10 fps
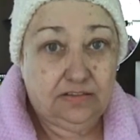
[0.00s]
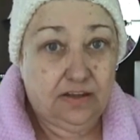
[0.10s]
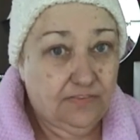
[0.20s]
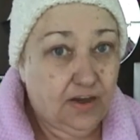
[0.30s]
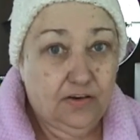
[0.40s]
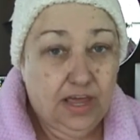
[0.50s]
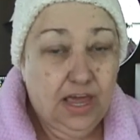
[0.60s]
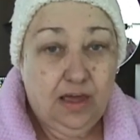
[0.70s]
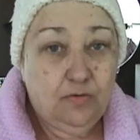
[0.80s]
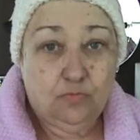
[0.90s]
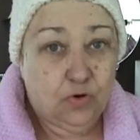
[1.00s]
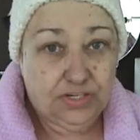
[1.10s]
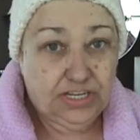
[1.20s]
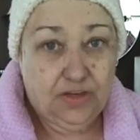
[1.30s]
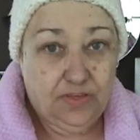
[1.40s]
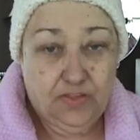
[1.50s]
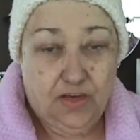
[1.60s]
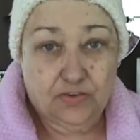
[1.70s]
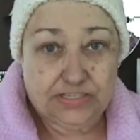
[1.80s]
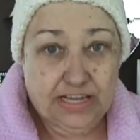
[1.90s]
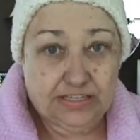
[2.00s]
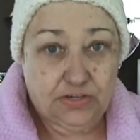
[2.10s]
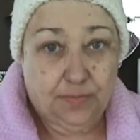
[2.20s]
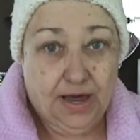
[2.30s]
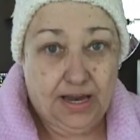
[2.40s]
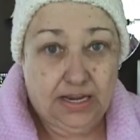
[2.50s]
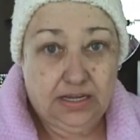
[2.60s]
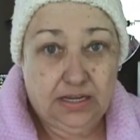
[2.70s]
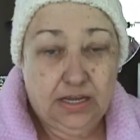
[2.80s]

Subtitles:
They're very more so than the other cells in your body.